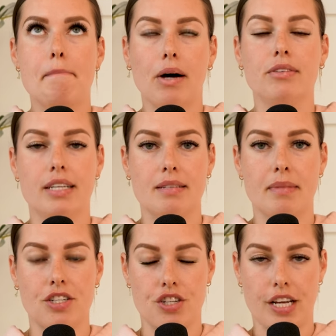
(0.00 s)
boundless
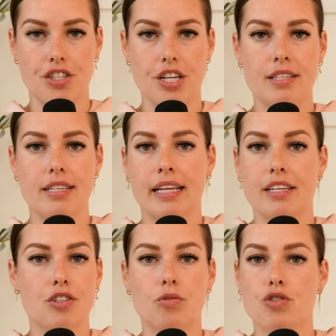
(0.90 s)
imaginations, and
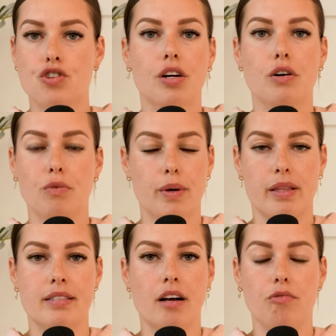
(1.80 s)
they don't struggle
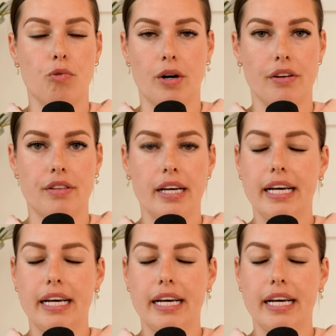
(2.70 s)
with self-worth.